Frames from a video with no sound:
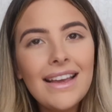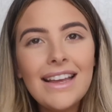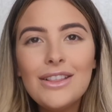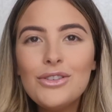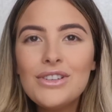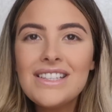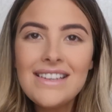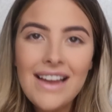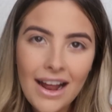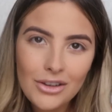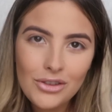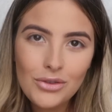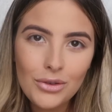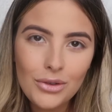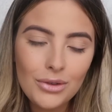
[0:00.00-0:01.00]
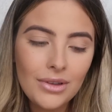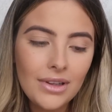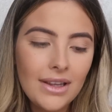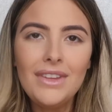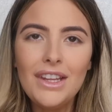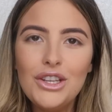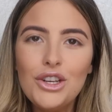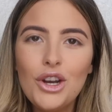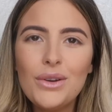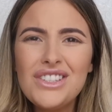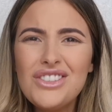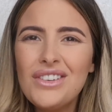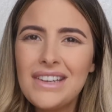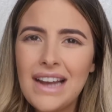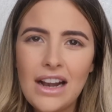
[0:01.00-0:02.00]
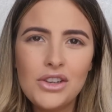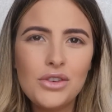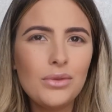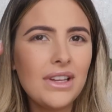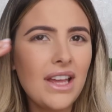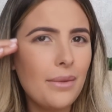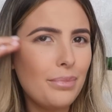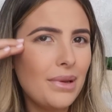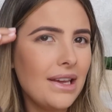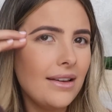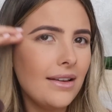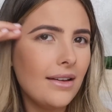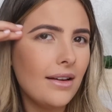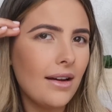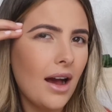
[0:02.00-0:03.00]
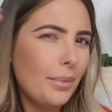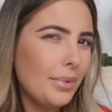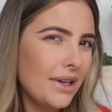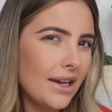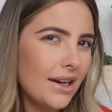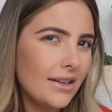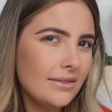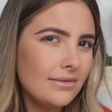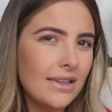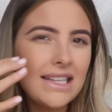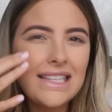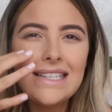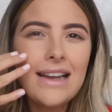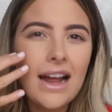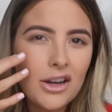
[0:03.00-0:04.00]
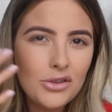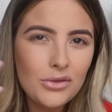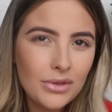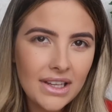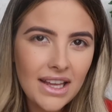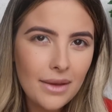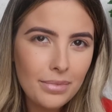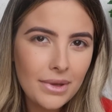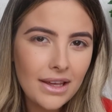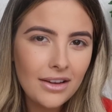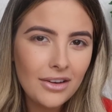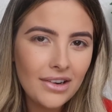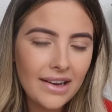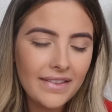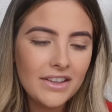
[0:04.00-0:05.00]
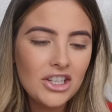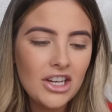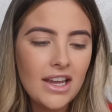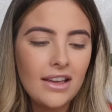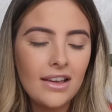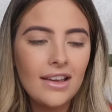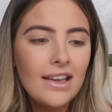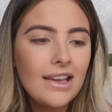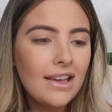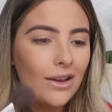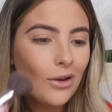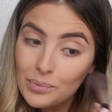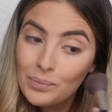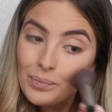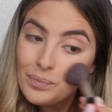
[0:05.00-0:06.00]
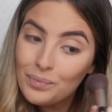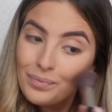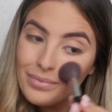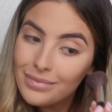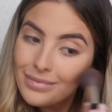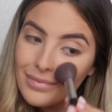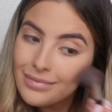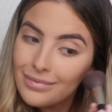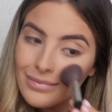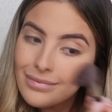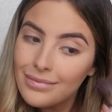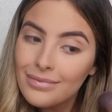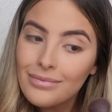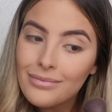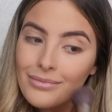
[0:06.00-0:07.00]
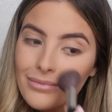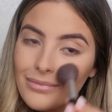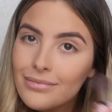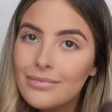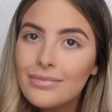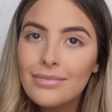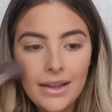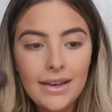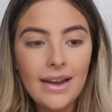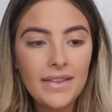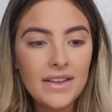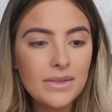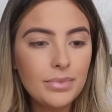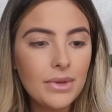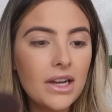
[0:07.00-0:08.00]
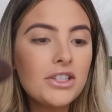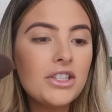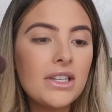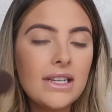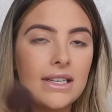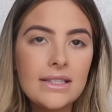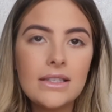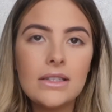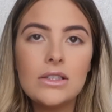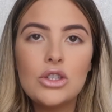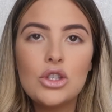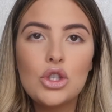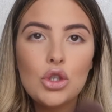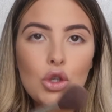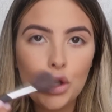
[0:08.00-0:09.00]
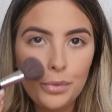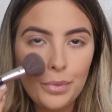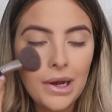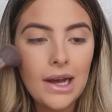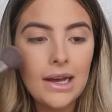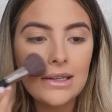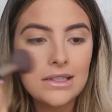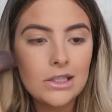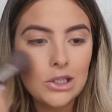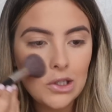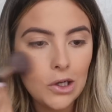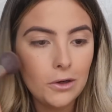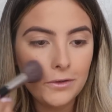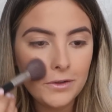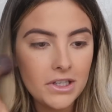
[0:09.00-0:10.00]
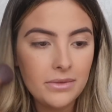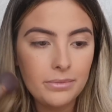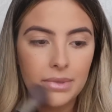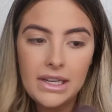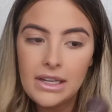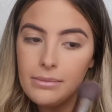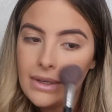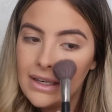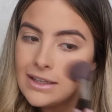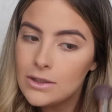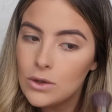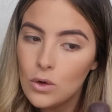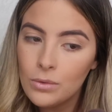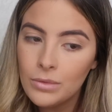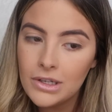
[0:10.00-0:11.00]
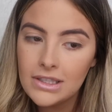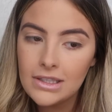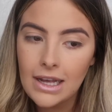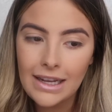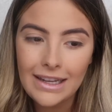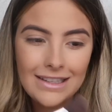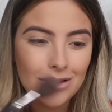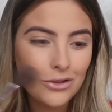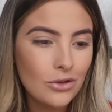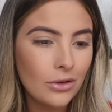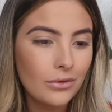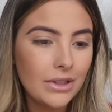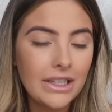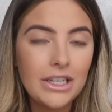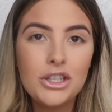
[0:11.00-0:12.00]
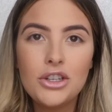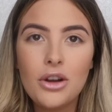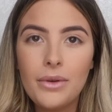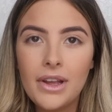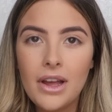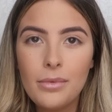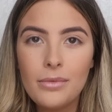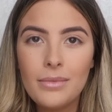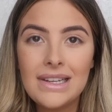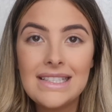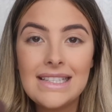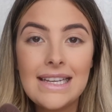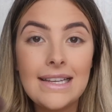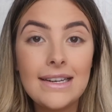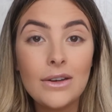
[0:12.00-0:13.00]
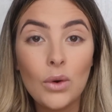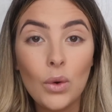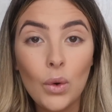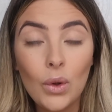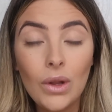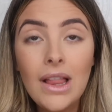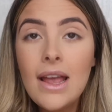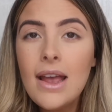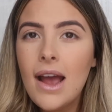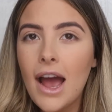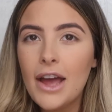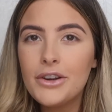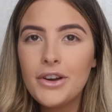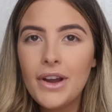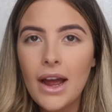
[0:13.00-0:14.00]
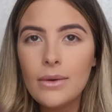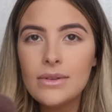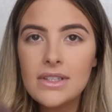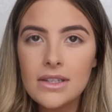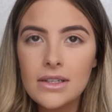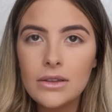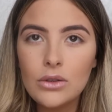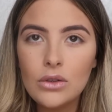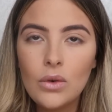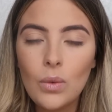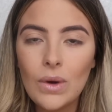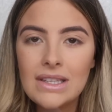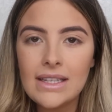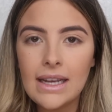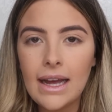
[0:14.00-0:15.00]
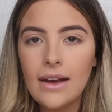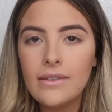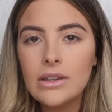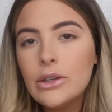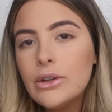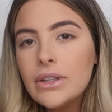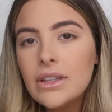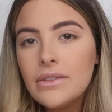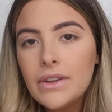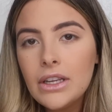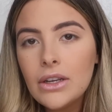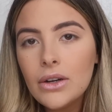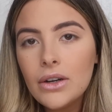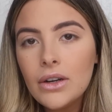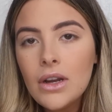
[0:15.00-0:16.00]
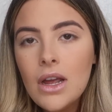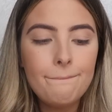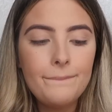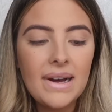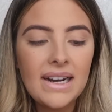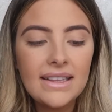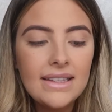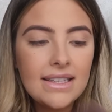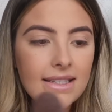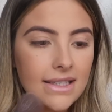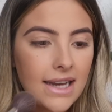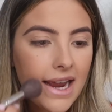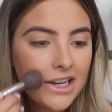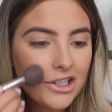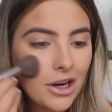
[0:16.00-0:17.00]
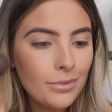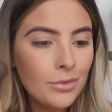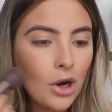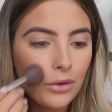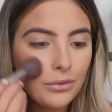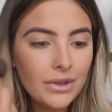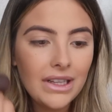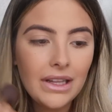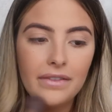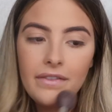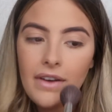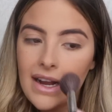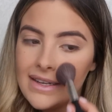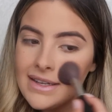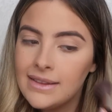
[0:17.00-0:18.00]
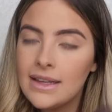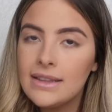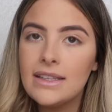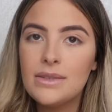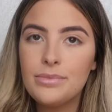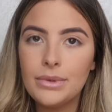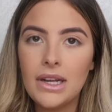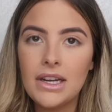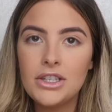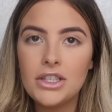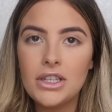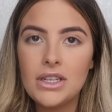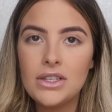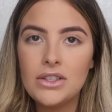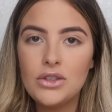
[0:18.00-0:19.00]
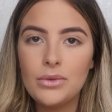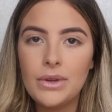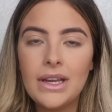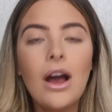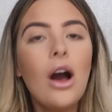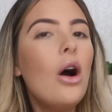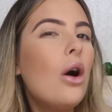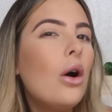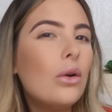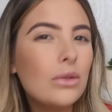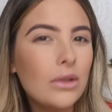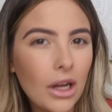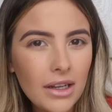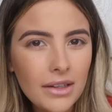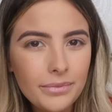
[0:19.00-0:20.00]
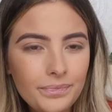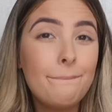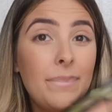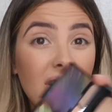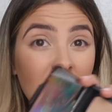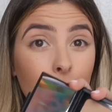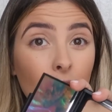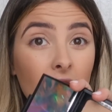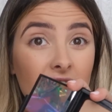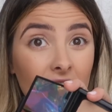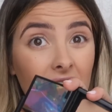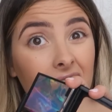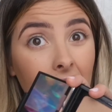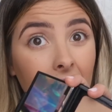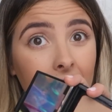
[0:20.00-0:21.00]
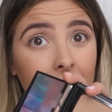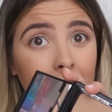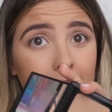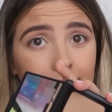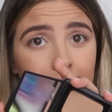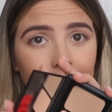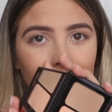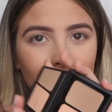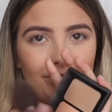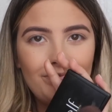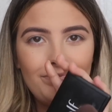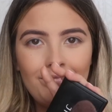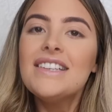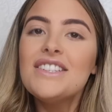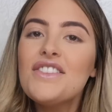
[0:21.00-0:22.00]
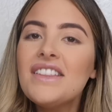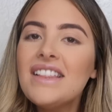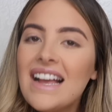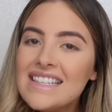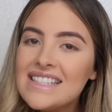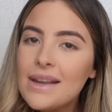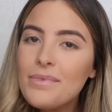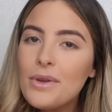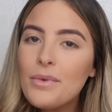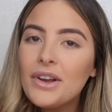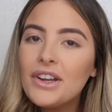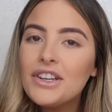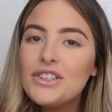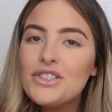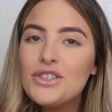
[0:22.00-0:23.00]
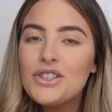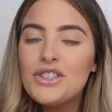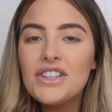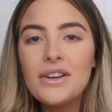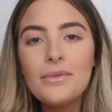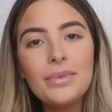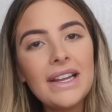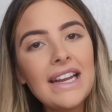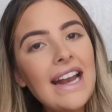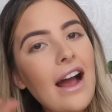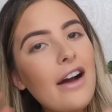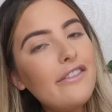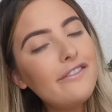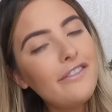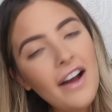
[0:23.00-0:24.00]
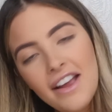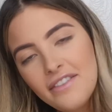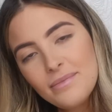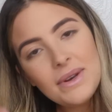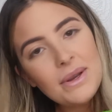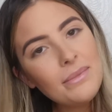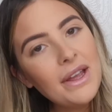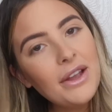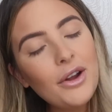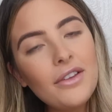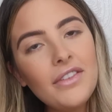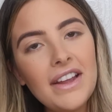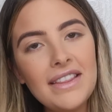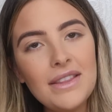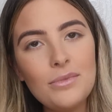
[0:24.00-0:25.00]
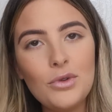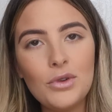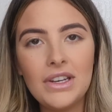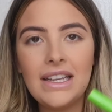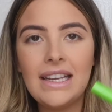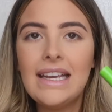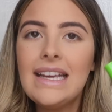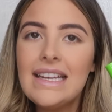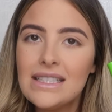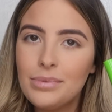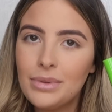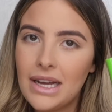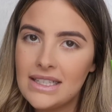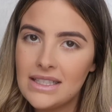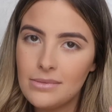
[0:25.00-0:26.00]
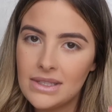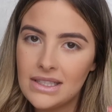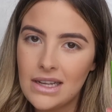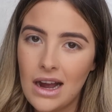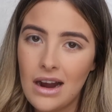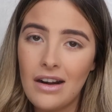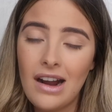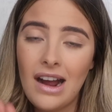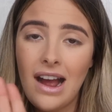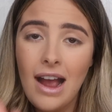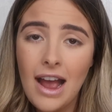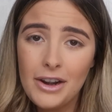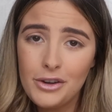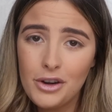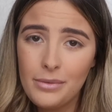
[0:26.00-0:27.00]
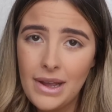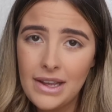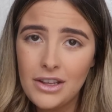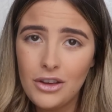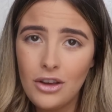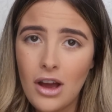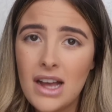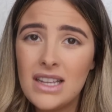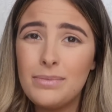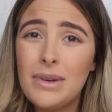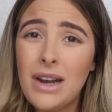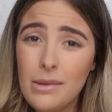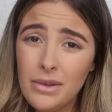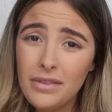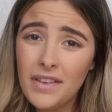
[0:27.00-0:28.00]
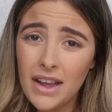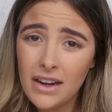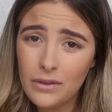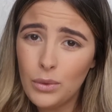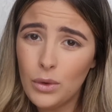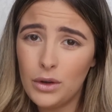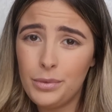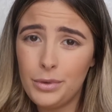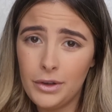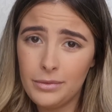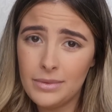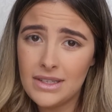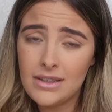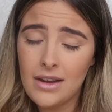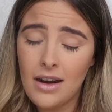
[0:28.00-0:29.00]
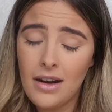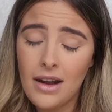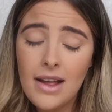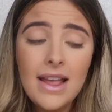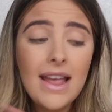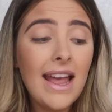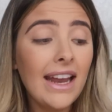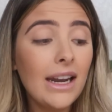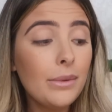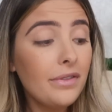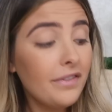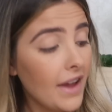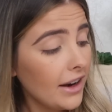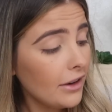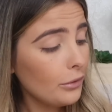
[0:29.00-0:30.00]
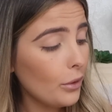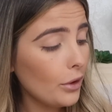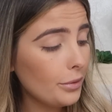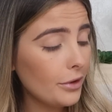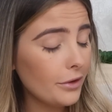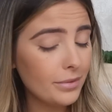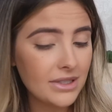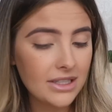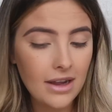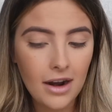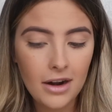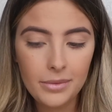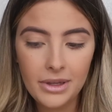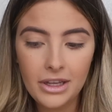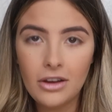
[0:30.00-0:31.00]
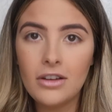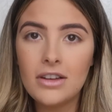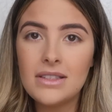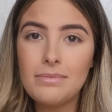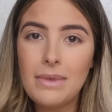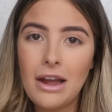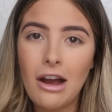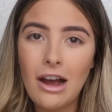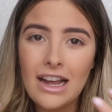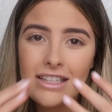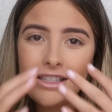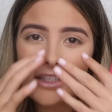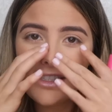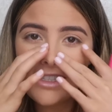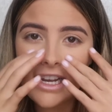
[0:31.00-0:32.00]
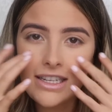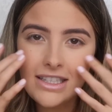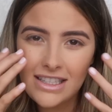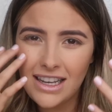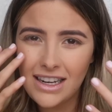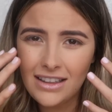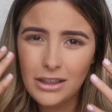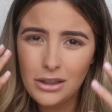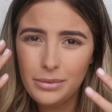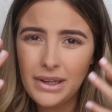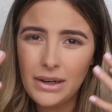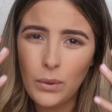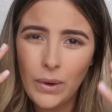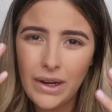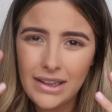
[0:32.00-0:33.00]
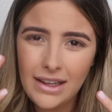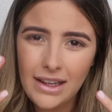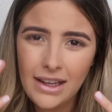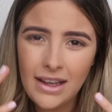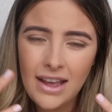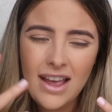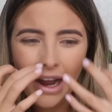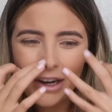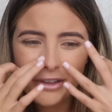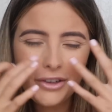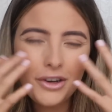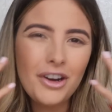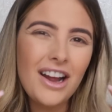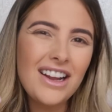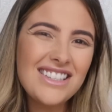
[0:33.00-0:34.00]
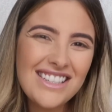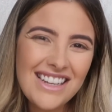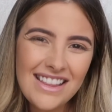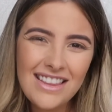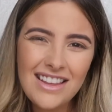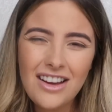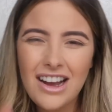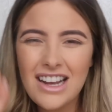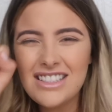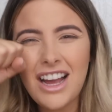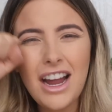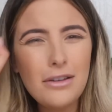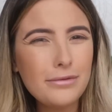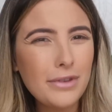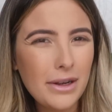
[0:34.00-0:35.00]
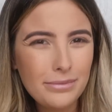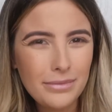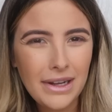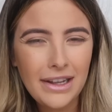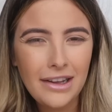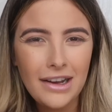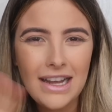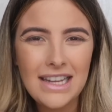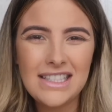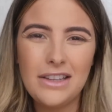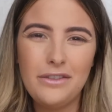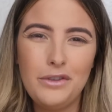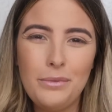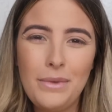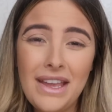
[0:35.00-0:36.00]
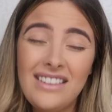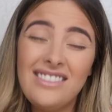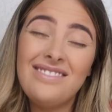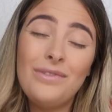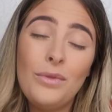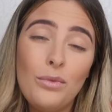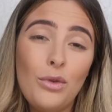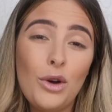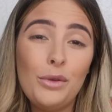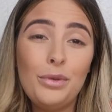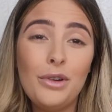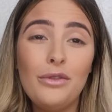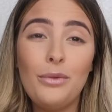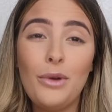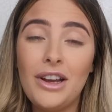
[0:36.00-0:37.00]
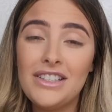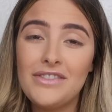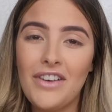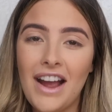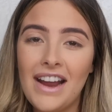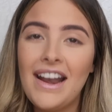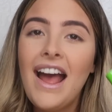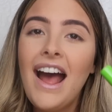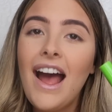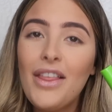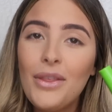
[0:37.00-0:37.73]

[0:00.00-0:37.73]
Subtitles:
It looks natural. You know, it's not natural to get pink up here. It's natural to get pink around the cheek, or red if you're blushing. Now this blush is super soft in pigment. It's almost like it's not really showing up on my skin at all. I don't know how it's gonna look once I have a look at the video, but at this stage, I'm not really finding that this blush is doing a whole lot, but the bronzer I like. So the last step that we're going to do to complete our 5-minute makeover in the morning is apply some mascara. I don't know about you guys, but I'm a fan of waterproof mascara. And I'm a fan of waterproof mascara because my eyes just tend to get a little bit oily. I don't know, underneath the eyes, I rub my eyes. For me, waterproof works fine.